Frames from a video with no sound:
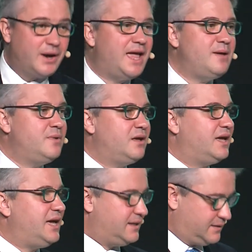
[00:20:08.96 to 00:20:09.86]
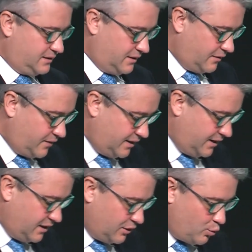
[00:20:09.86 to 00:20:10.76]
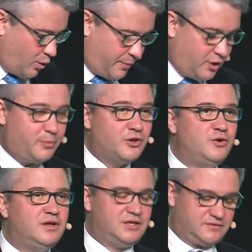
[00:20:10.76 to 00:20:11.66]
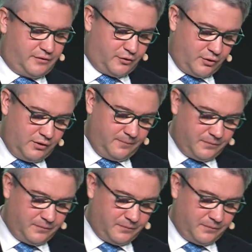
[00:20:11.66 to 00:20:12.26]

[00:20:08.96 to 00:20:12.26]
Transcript: aim is really to open opportunities for all,